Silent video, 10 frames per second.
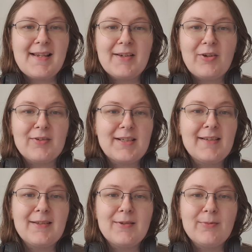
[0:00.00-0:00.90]
I
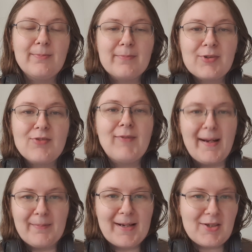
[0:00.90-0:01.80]
continue to
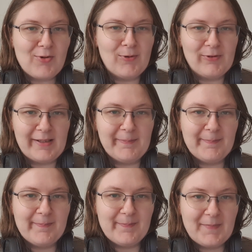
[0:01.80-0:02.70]
write my story.
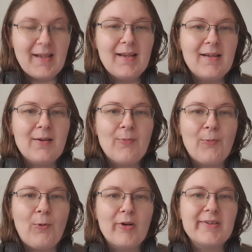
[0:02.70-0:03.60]

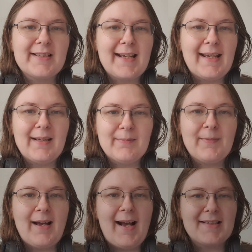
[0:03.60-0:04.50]
One day
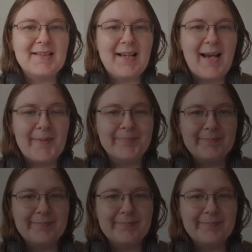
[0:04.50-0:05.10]
at a time.